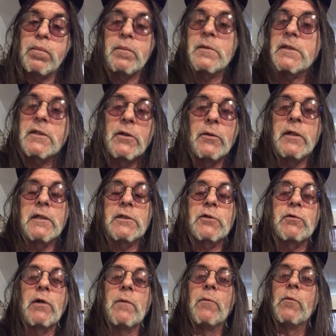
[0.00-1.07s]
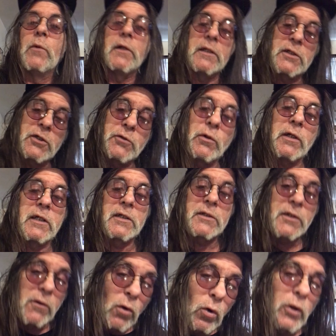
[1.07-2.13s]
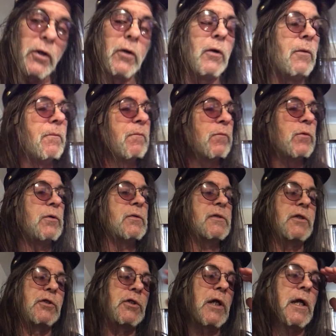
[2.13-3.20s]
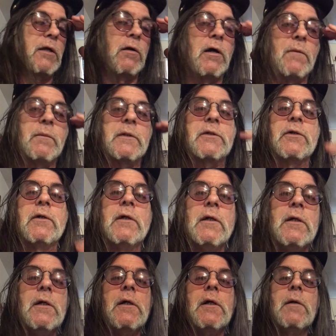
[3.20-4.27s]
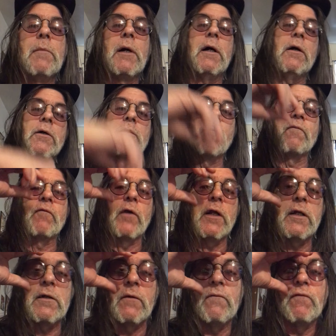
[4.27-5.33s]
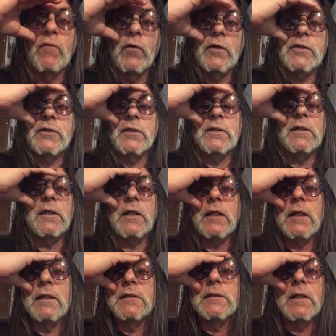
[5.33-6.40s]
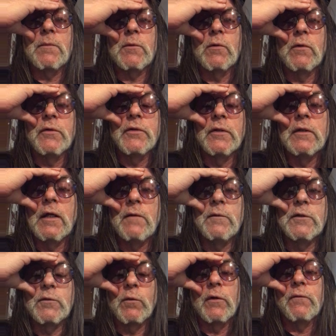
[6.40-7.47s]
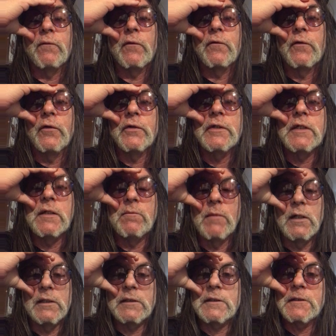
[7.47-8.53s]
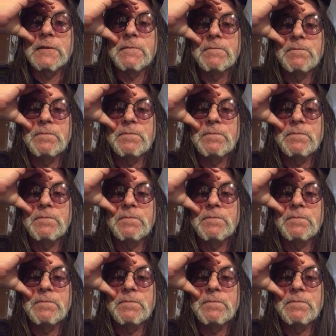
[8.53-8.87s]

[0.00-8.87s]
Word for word: serious trouble when he struck his lawyer, who was a JAG officer. My Uncle Frank, unfortunately, ends up going to Leavenworth for 13 months.